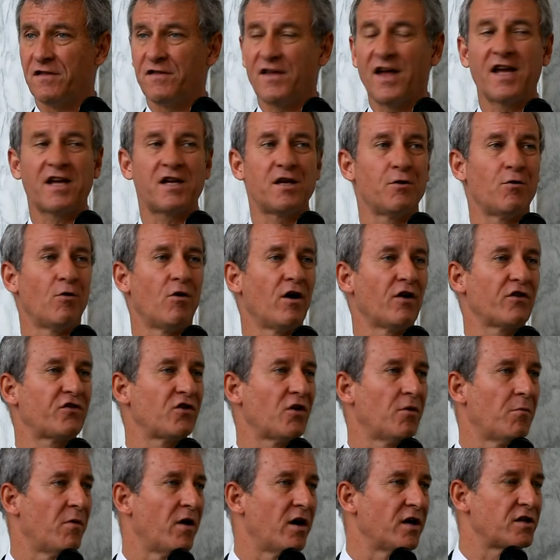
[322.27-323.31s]
Thank you all
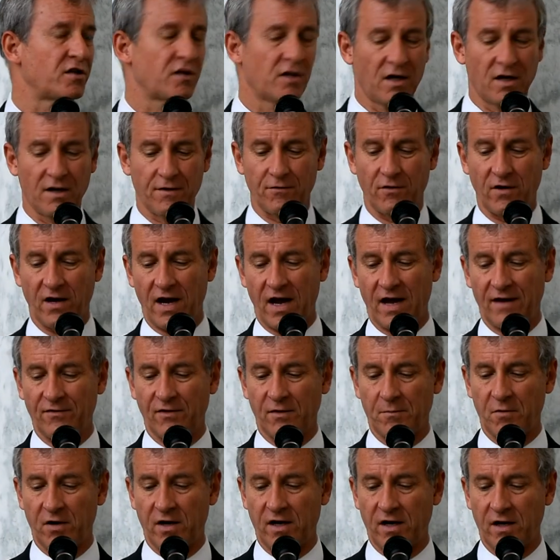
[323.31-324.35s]
so much for
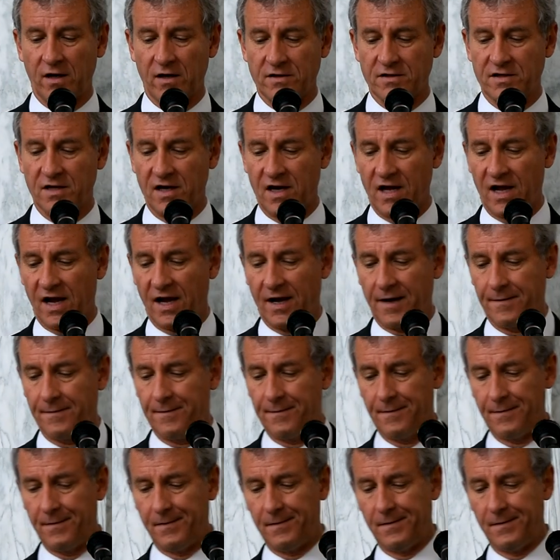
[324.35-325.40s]
having me here today.